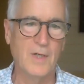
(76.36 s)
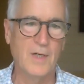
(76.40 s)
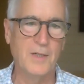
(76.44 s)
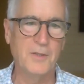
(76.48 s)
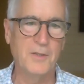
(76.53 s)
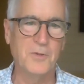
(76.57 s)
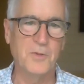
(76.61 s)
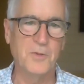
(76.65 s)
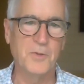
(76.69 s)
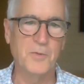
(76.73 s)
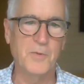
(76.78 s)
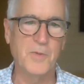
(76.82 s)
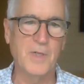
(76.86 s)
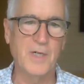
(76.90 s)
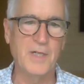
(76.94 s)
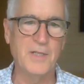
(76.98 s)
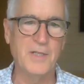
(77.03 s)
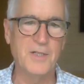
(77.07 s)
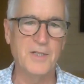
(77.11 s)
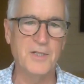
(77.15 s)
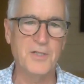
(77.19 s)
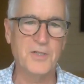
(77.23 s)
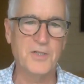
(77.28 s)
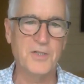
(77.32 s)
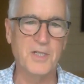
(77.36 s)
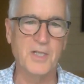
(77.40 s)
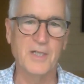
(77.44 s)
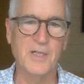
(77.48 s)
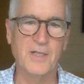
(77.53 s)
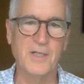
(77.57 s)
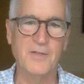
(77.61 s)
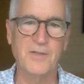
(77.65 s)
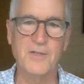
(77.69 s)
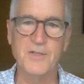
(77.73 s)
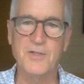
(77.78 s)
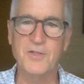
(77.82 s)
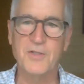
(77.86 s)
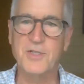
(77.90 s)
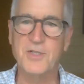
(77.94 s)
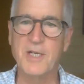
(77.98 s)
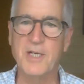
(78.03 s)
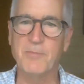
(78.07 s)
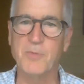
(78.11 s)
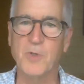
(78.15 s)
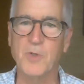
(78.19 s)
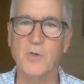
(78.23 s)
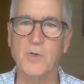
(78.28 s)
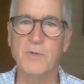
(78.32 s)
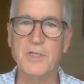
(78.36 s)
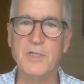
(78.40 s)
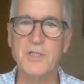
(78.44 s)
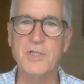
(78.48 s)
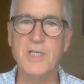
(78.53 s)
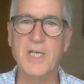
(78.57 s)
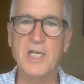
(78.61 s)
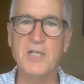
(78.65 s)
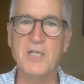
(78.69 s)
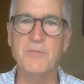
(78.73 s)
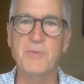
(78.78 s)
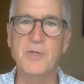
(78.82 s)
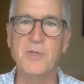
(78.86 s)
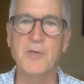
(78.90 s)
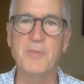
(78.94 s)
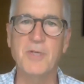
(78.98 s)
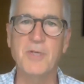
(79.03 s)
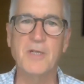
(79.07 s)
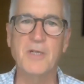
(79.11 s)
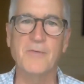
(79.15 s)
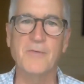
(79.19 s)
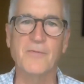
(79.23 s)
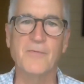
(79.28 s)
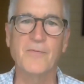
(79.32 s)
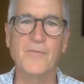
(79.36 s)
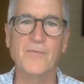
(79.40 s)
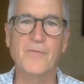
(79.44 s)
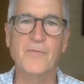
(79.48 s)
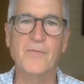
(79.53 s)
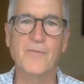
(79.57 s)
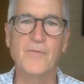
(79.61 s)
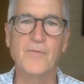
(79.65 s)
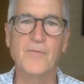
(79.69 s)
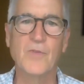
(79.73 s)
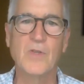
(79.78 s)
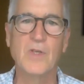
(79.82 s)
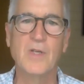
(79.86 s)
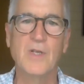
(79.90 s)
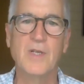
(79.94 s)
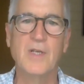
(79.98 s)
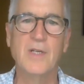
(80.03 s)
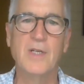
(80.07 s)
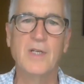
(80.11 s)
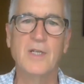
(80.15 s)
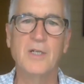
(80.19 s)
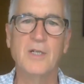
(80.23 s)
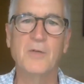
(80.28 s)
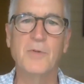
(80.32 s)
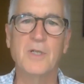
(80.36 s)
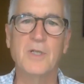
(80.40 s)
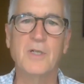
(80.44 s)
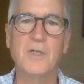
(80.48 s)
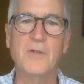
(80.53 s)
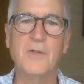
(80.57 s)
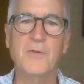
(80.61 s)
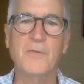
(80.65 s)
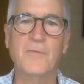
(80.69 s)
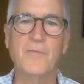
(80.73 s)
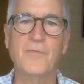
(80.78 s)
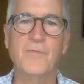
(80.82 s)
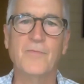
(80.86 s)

I don't know why this step always takes me a minute. Here we go.